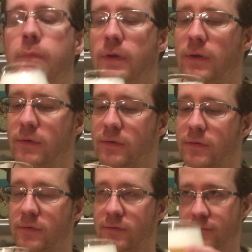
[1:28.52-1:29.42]
But
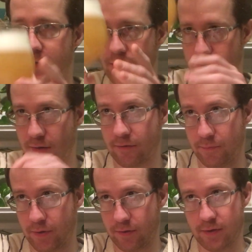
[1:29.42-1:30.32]
very nice
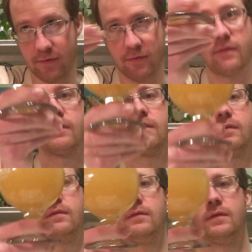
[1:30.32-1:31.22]

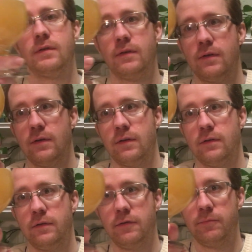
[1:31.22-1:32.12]
appearance.
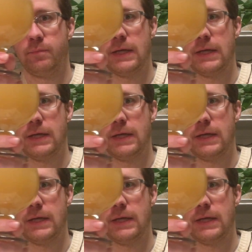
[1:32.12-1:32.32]
Real